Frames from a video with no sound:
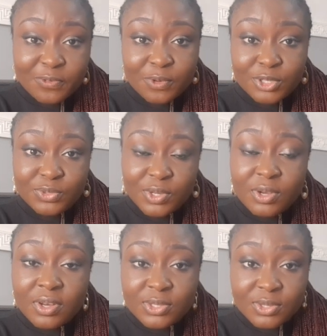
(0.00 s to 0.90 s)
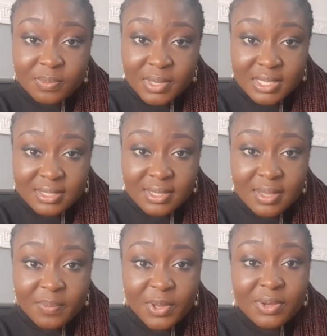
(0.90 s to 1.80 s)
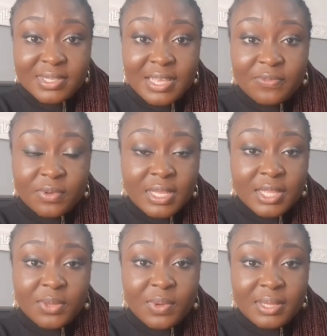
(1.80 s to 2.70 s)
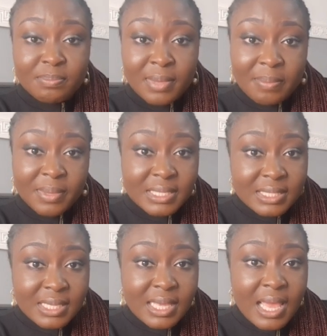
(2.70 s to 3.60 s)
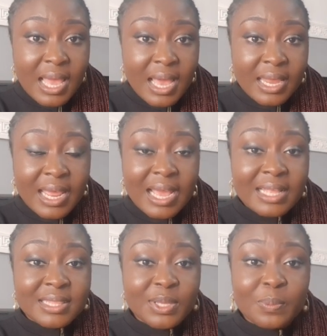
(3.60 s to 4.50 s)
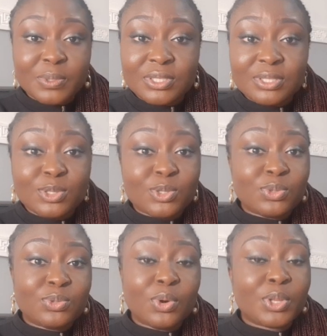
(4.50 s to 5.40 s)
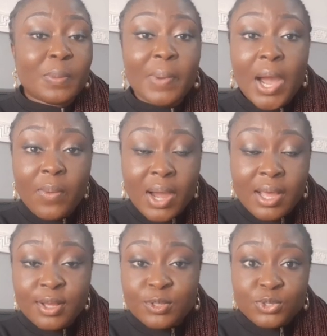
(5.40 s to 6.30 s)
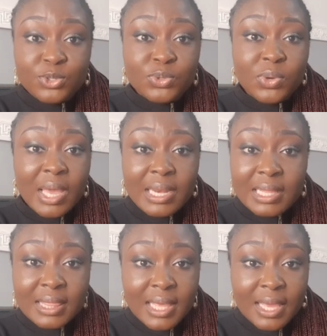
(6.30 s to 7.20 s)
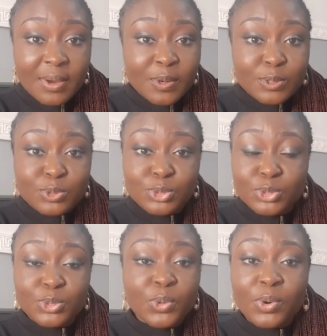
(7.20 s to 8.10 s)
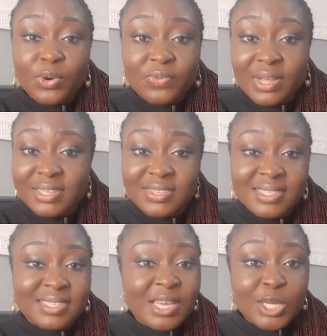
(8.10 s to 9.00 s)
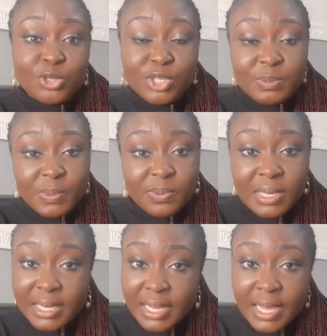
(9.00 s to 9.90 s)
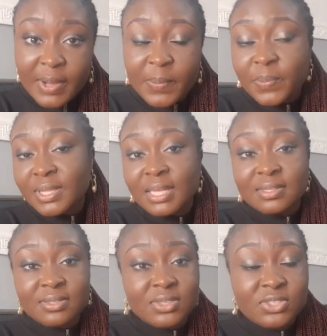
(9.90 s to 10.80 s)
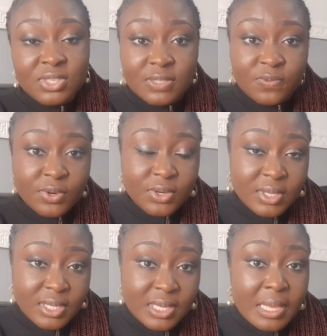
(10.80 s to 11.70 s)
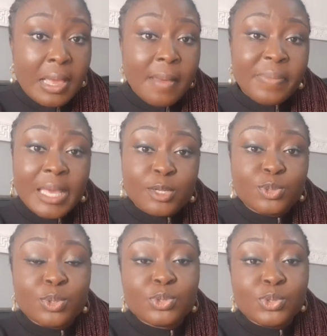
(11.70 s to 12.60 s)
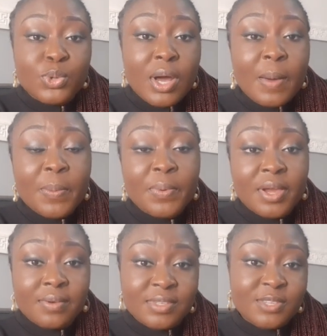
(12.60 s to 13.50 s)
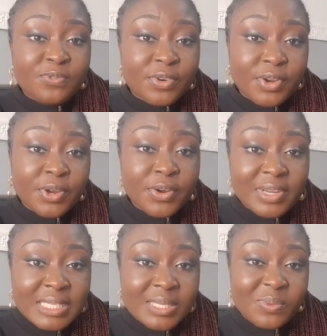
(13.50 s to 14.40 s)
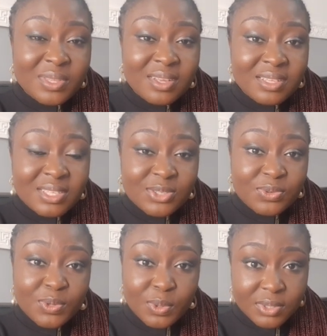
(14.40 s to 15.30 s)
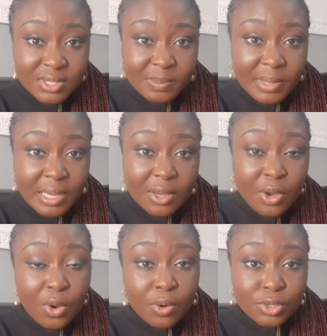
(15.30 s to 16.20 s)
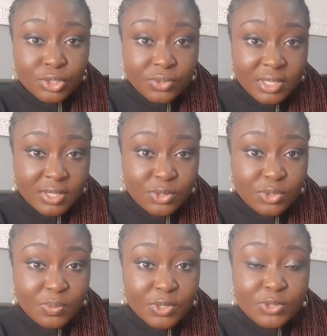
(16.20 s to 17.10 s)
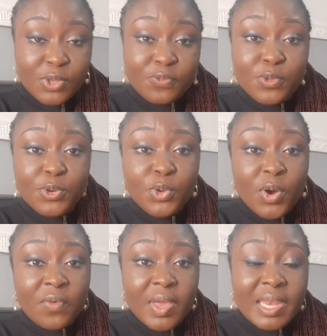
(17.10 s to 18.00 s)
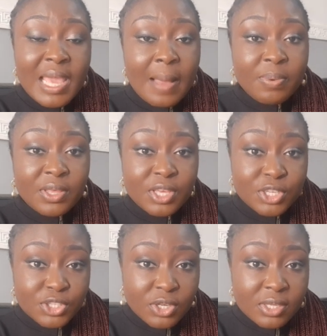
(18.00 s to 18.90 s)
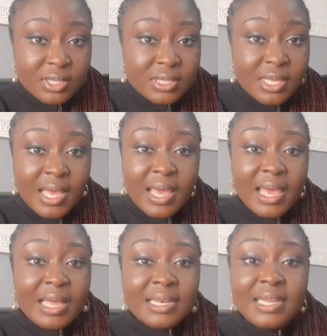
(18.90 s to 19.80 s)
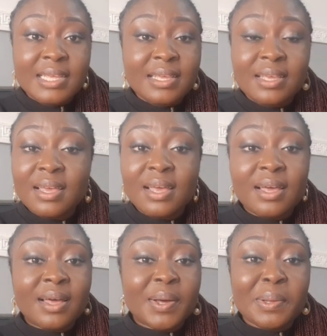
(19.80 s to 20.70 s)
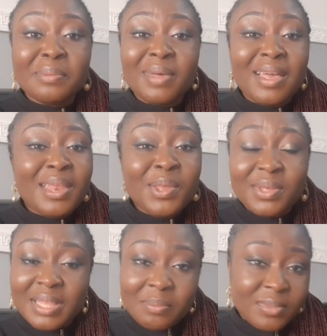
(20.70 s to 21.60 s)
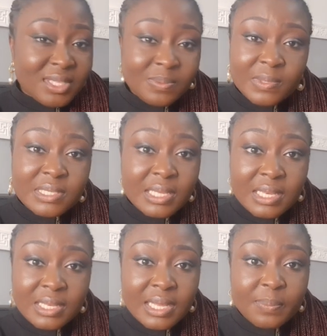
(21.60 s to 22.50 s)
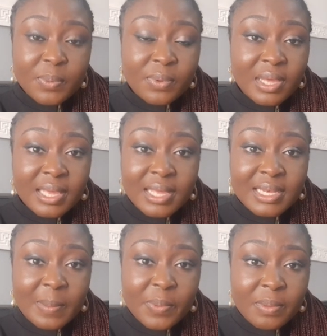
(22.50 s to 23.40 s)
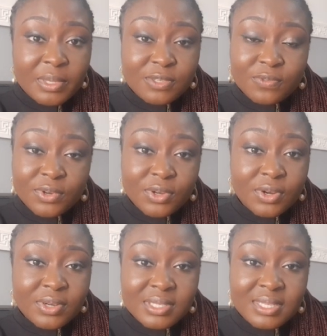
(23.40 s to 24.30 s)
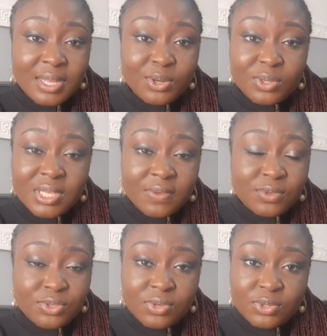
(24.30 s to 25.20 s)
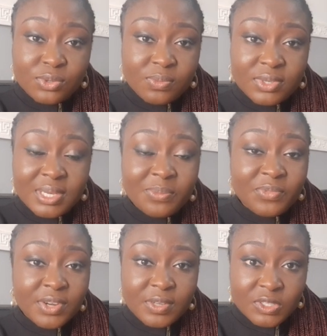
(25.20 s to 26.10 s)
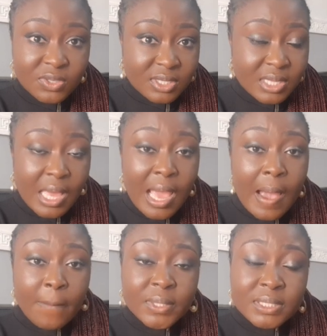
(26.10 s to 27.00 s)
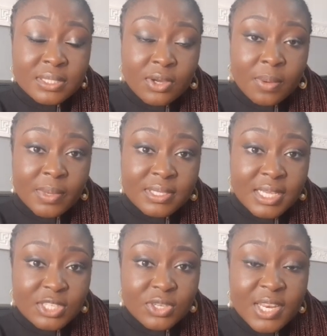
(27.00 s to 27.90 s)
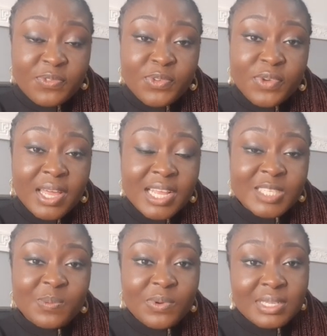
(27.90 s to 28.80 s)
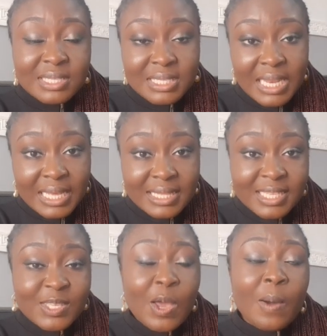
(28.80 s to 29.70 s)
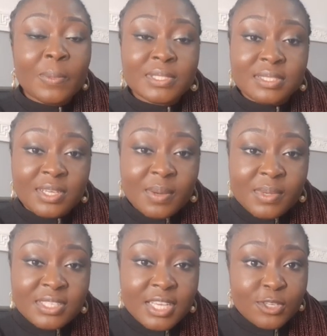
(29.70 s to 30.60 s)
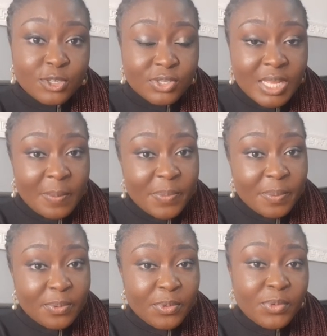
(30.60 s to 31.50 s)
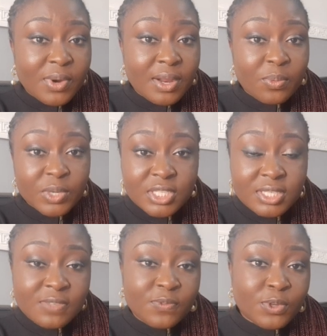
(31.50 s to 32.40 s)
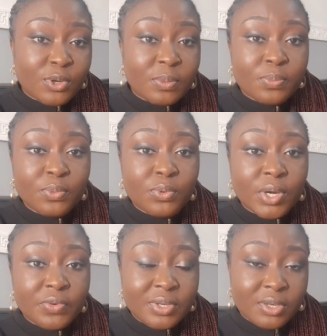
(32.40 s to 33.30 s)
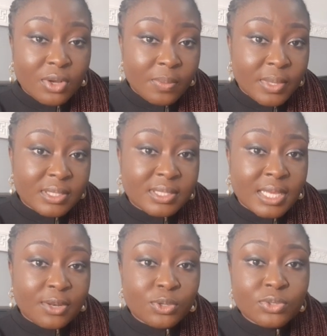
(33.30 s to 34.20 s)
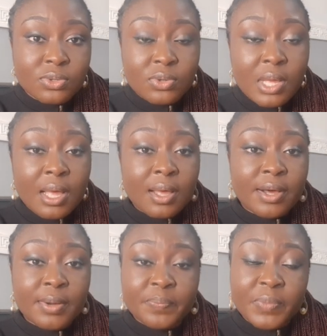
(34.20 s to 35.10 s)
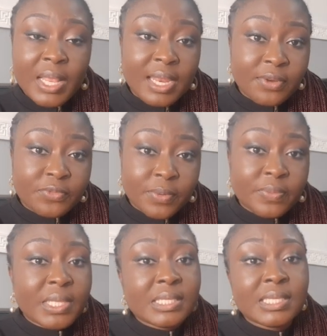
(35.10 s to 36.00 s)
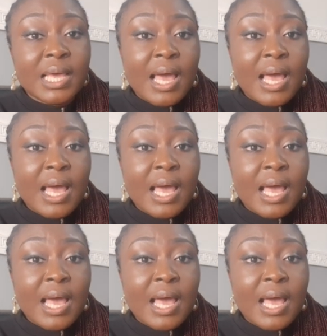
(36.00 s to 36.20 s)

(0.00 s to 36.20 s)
frustrate customers because I felt like they were my mercy and I had the opportunity to do, or the power to do anything, or to show off and just treat people anyhow. But that's just for another day. I just want to know how people can receive foreign currency without necessarily going to the bank or stressing too much. So if you know of any applications, any other means basically that people can get their payments in foreign currency and not have to stress too much, I'm very interested. Put it in the comment section if you've had experiences like this. Put it in the comment section so that people who are watching this video and people who are reading the comments can also learn from this.